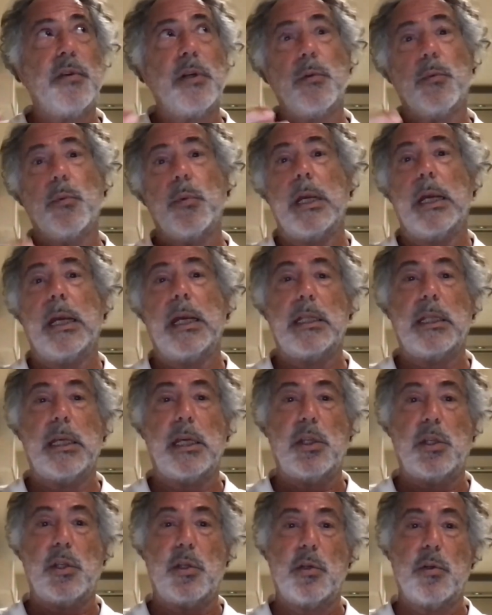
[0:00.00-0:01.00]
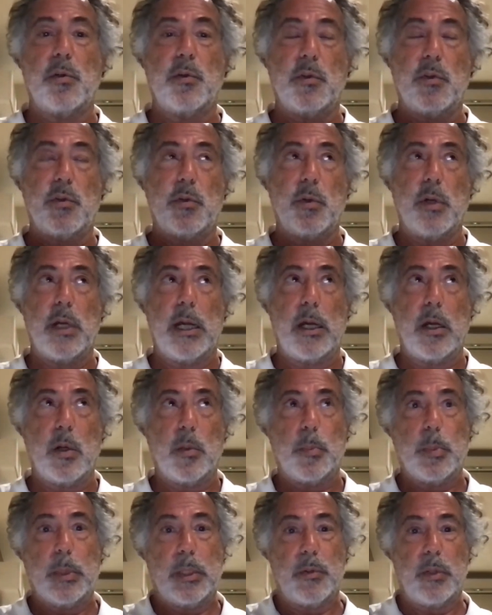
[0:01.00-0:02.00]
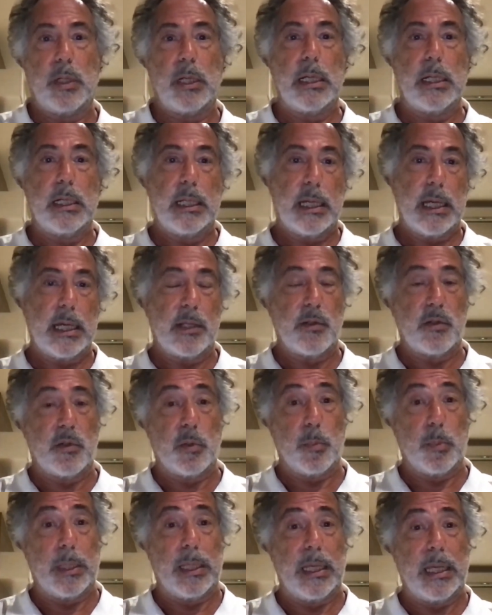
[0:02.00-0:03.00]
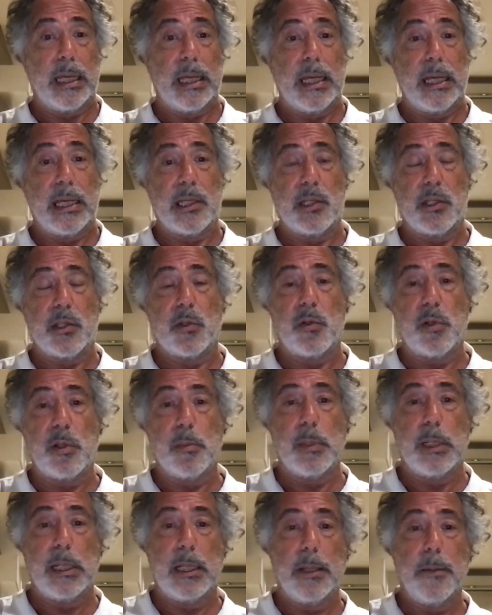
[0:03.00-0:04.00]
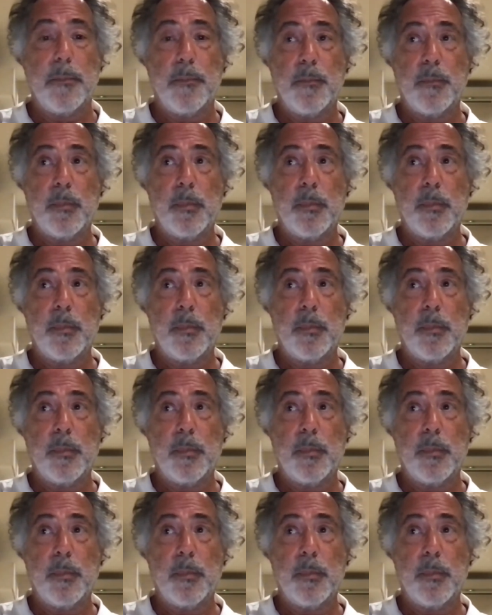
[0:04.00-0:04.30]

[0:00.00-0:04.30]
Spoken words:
way they choose to help Iran, it has to be extremely